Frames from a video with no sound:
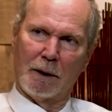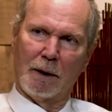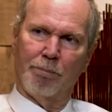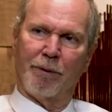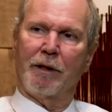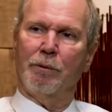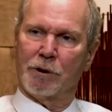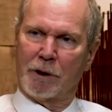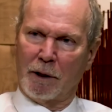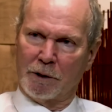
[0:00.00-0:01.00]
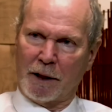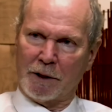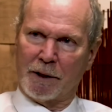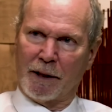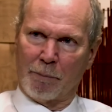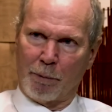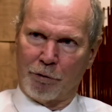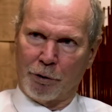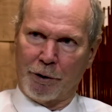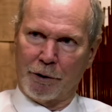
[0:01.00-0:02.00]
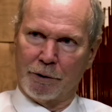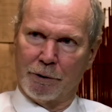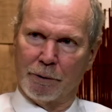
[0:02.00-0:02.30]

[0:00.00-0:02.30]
But he was assassinated before he could do it.